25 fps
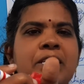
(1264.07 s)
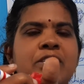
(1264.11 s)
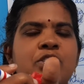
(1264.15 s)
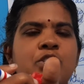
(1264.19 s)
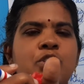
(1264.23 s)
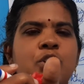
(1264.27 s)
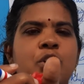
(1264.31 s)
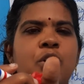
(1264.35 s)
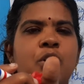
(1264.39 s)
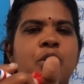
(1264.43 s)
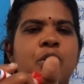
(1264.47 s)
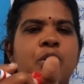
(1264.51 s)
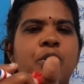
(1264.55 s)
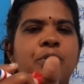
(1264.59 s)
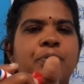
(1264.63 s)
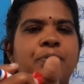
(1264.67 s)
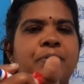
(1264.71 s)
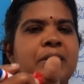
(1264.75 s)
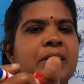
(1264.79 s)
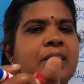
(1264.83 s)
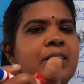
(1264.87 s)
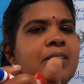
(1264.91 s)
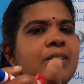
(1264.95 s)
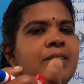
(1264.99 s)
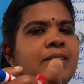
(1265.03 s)
stalk of
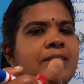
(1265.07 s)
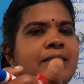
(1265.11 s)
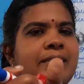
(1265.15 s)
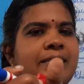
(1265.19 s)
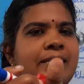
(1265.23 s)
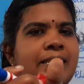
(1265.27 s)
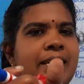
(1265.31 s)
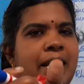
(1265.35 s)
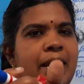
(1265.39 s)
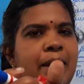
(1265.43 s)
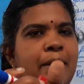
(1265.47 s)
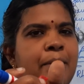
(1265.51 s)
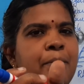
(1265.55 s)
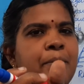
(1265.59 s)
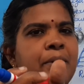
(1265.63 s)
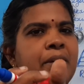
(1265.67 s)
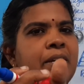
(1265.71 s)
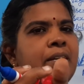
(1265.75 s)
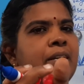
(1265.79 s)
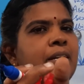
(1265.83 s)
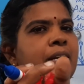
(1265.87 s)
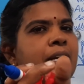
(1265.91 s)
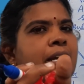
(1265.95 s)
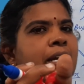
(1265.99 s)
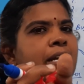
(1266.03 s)
the
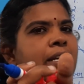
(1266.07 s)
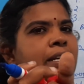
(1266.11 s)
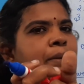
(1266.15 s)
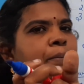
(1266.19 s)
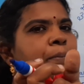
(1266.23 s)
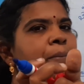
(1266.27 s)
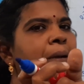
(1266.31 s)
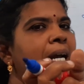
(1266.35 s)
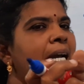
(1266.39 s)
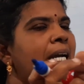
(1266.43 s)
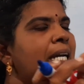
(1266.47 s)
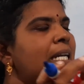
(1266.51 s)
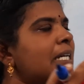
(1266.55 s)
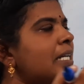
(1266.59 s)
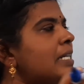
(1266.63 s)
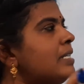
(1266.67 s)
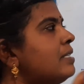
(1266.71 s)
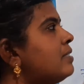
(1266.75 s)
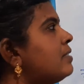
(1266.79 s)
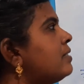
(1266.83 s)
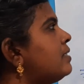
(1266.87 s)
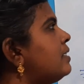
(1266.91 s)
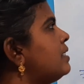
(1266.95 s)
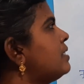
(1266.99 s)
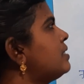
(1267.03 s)
stamen and a bag-like
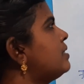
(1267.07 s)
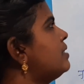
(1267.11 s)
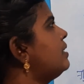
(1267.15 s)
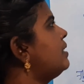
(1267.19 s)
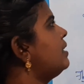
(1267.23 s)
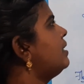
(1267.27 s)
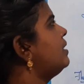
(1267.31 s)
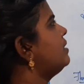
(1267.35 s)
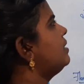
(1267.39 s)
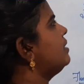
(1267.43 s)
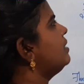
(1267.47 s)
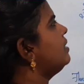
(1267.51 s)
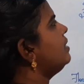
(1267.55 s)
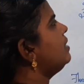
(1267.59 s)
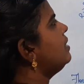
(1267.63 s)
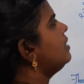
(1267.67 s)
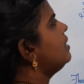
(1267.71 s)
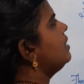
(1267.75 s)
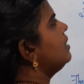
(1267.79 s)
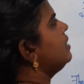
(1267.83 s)
structure at the